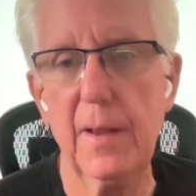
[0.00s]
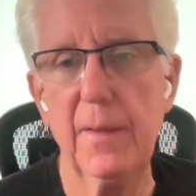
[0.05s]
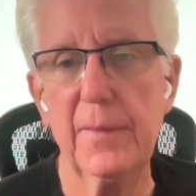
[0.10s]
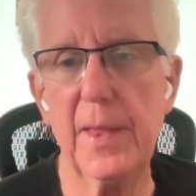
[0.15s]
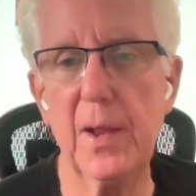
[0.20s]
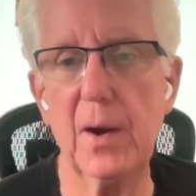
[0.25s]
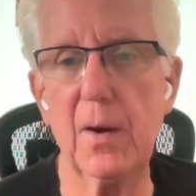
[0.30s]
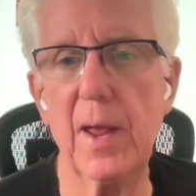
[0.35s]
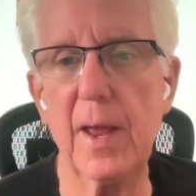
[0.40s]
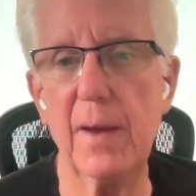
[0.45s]
They
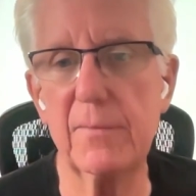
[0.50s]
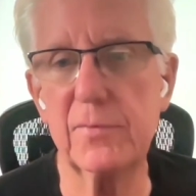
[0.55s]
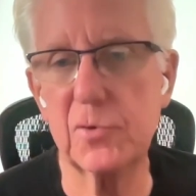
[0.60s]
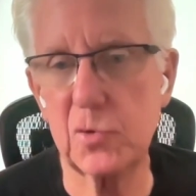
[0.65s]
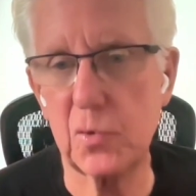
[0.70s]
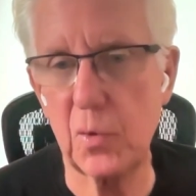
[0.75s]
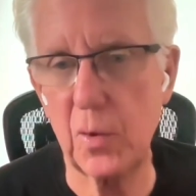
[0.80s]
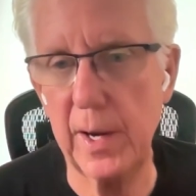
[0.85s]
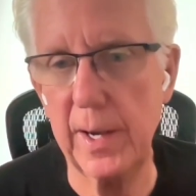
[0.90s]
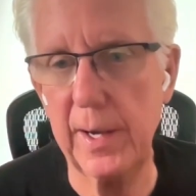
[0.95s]
don't have
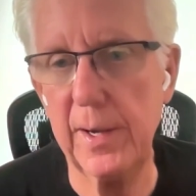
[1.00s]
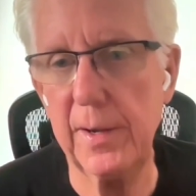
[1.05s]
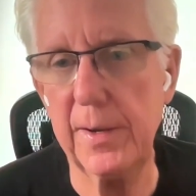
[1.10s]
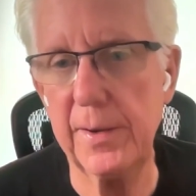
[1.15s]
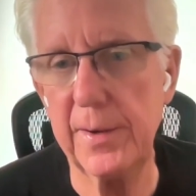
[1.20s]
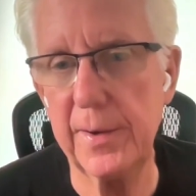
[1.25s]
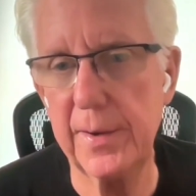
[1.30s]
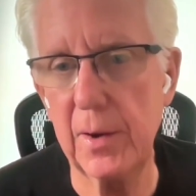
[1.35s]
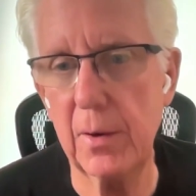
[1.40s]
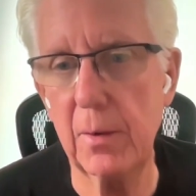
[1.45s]
training to
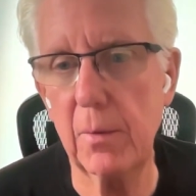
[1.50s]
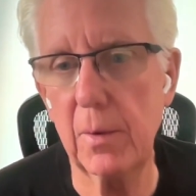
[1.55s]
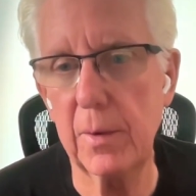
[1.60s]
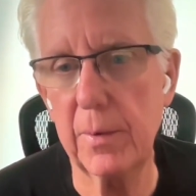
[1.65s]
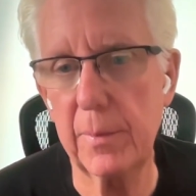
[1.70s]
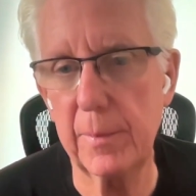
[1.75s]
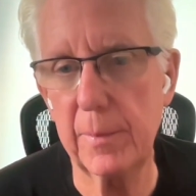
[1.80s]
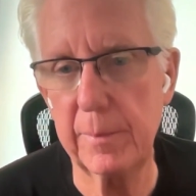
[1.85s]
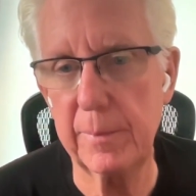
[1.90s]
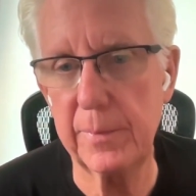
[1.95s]
deal with
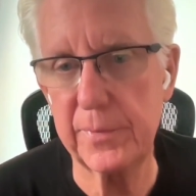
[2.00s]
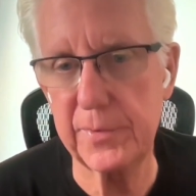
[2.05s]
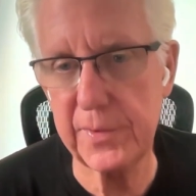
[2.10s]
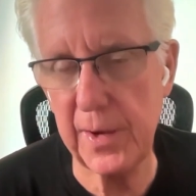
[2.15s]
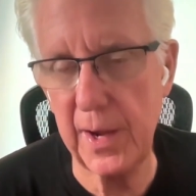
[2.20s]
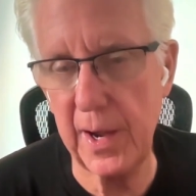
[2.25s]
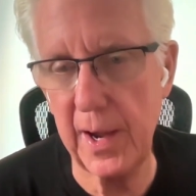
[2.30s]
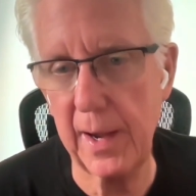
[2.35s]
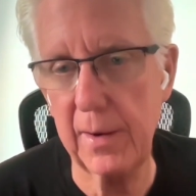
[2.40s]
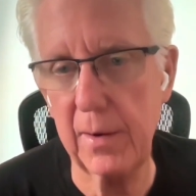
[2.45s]
a
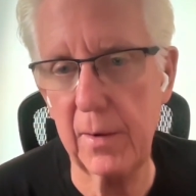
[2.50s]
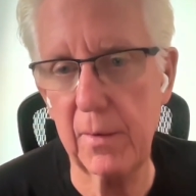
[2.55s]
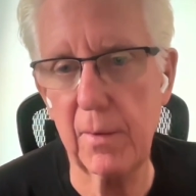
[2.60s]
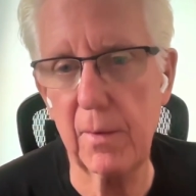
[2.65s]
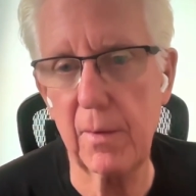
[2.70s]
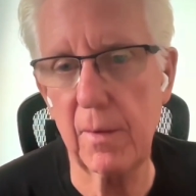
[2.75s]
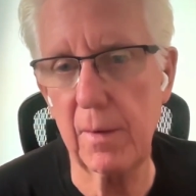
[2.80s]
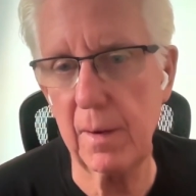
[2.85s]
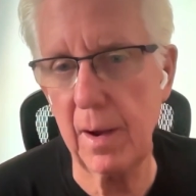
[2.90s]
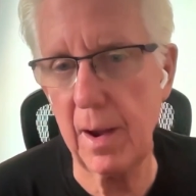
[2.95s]
tiger
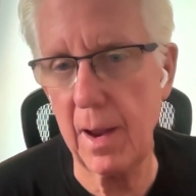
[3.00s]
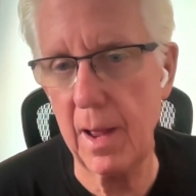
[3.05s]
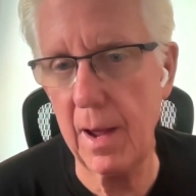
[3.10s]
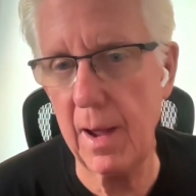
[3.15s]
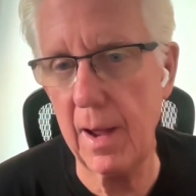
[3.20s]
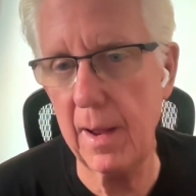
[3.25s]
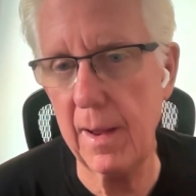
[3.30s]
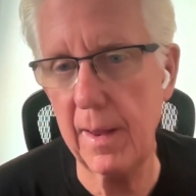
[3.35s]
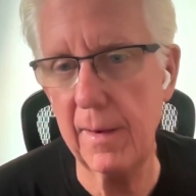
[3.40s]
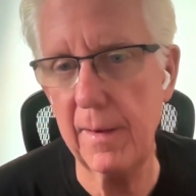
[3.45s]
or a
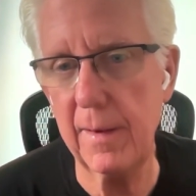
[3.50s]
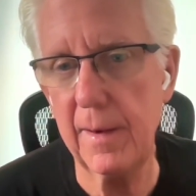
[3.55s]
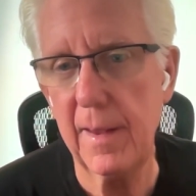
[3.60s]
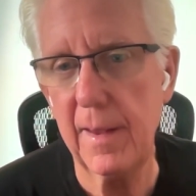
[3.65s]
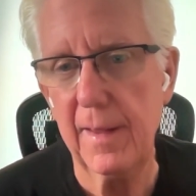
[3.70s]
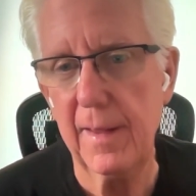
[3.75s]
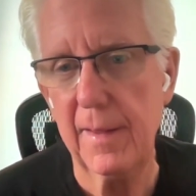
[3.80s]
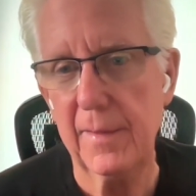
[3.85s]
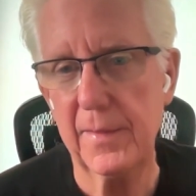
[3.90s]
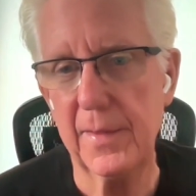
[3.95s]
lion
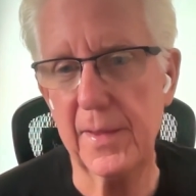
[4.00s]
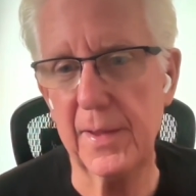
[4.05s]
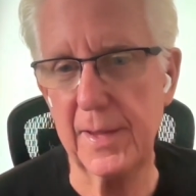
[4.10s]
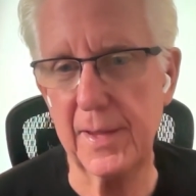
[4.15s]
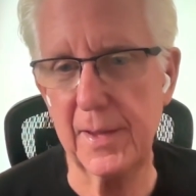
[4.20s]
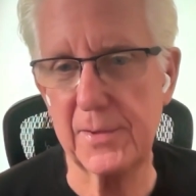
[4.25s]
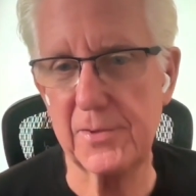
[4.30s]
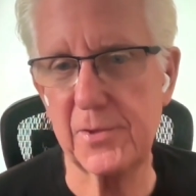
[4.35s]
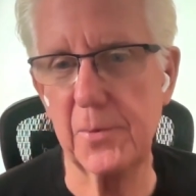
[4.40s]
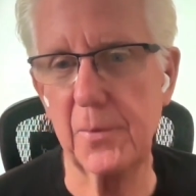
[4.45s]
that
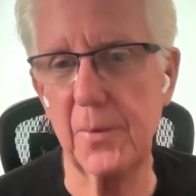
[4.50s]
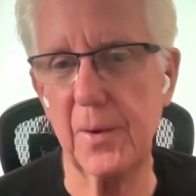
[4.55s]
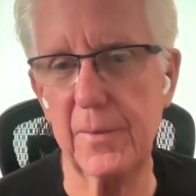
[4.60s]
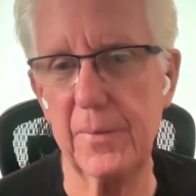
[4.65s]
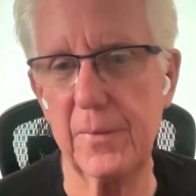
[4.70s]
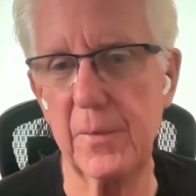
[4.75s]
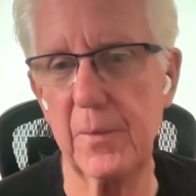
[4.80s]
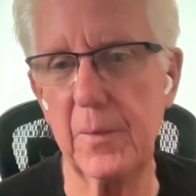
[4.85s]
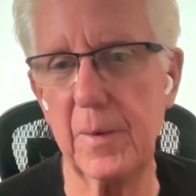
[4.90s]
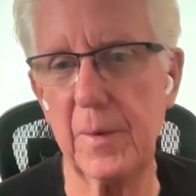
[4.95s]
gets away
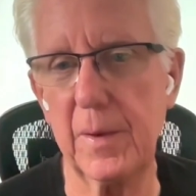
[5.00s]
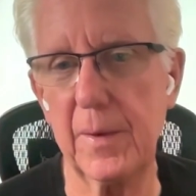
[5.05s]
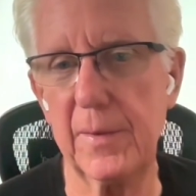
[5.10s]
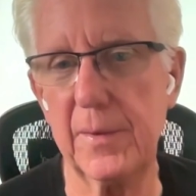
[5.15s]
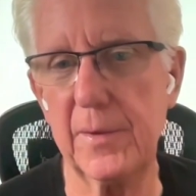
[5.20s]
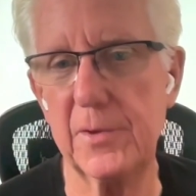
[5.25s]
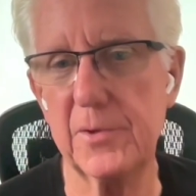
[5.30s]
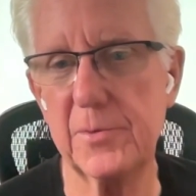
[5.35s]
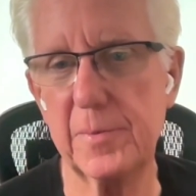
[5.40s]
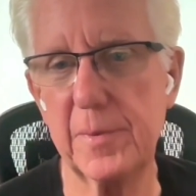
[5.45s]
from one of
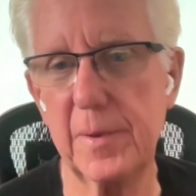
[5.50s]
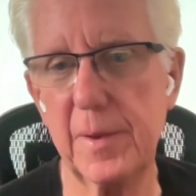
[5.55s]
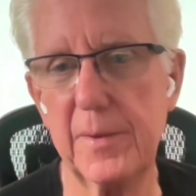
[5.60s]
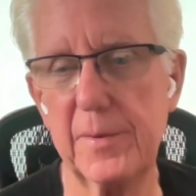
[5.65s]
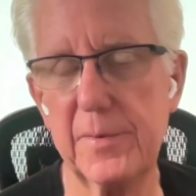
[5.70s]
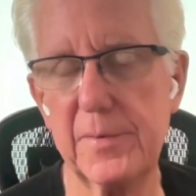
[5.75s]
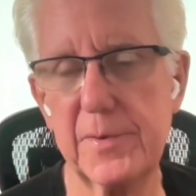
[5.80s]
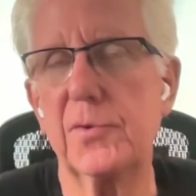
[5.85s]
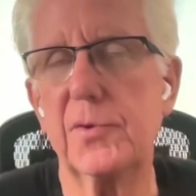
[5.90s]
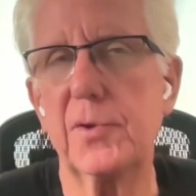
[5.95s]
these
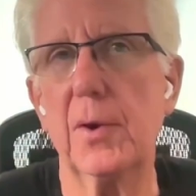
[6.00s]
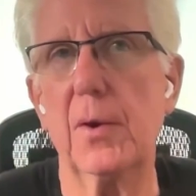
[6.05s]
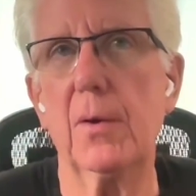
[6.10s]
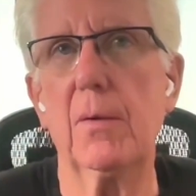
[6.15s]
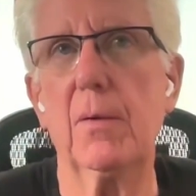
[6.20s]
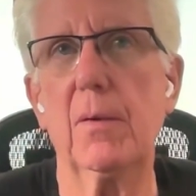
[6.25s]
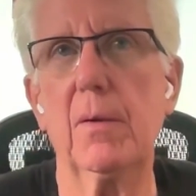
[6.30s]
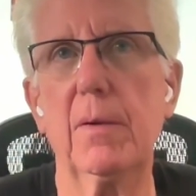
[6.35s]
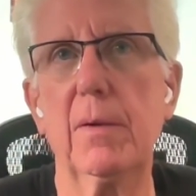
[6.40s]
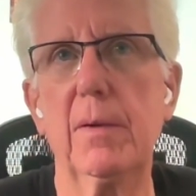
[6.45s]
places.
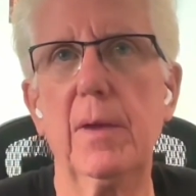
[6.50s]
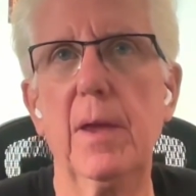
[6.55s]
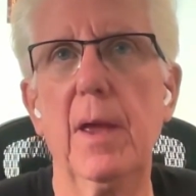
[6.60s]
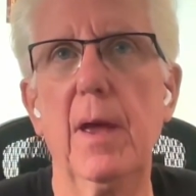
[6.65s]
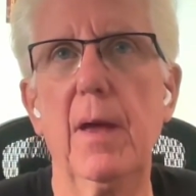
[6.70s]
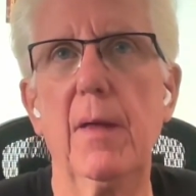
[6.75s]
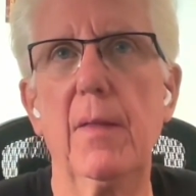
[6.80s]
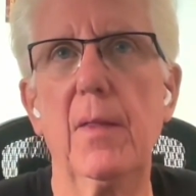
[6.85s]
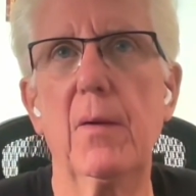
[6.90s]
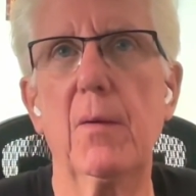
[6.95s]
So
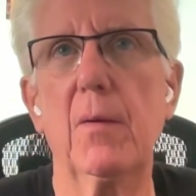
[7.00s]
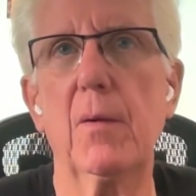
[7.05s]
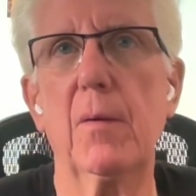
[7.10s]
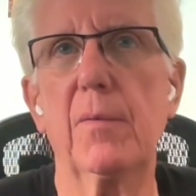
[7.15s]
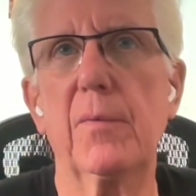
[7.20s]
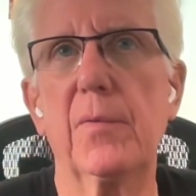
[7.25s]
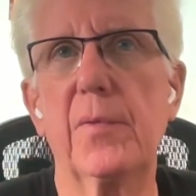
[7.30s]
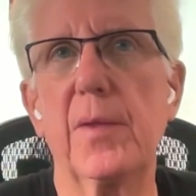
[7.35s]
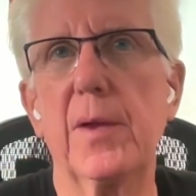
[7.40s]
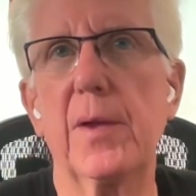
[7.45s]
yeah, there
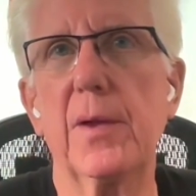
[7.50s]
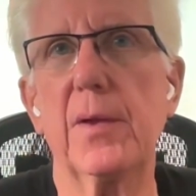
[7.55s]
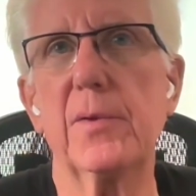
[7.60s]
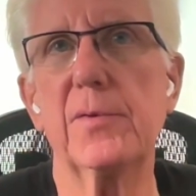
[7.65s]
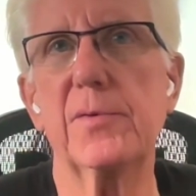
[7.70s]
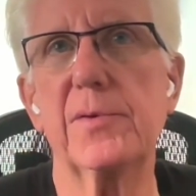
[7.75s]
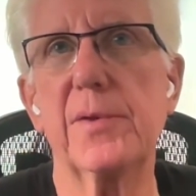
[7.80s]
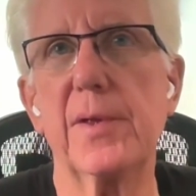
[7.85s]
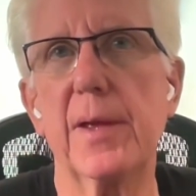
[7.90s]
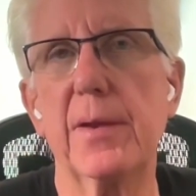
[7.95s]
were
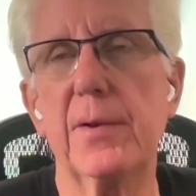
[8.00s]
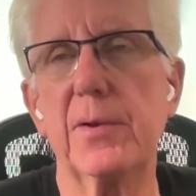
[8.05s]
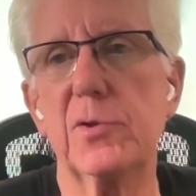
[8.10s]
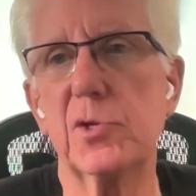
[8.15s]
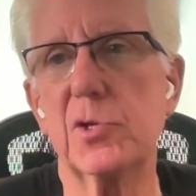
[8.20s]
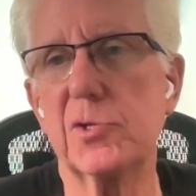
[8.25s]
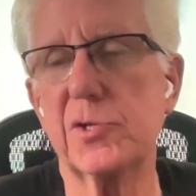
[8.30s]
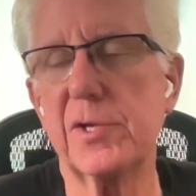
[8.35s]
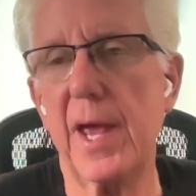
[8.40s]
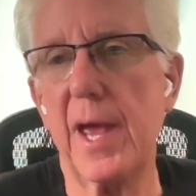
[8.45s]
things that
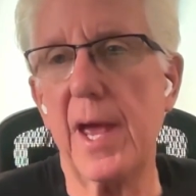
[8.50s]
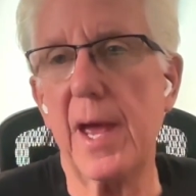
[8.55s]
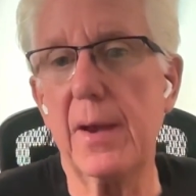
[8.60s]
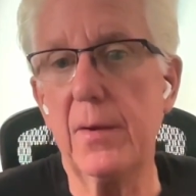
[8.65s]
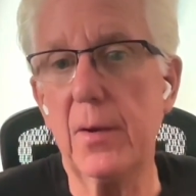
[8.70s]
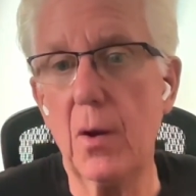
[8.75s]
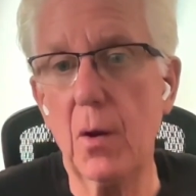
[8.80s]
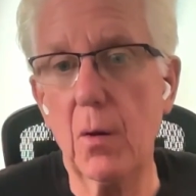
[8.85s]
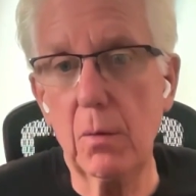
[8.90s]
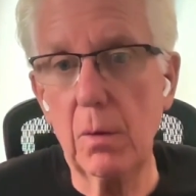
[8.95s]
just had
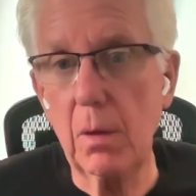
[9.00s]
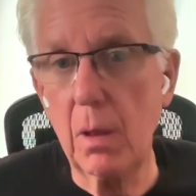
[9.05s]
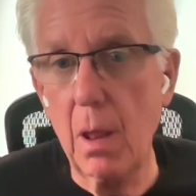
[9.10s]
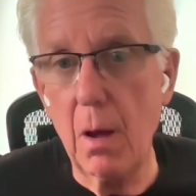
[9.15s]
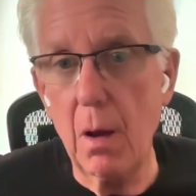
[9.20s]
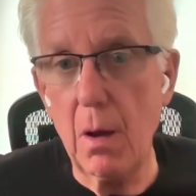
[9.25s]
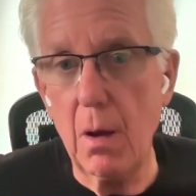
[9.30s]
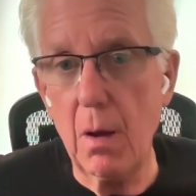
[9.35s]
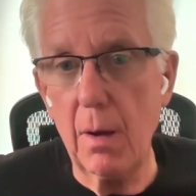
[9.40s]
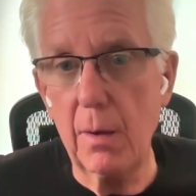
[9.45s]
no
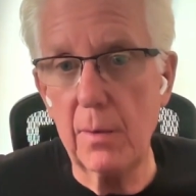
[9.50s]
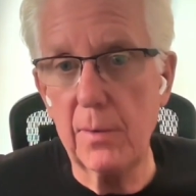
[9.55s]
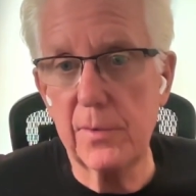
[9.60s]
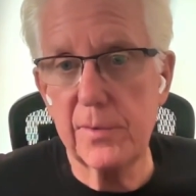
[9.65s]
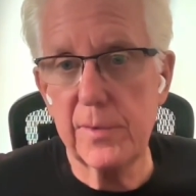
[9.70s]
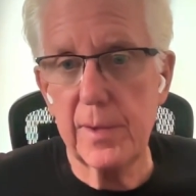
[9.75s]
law,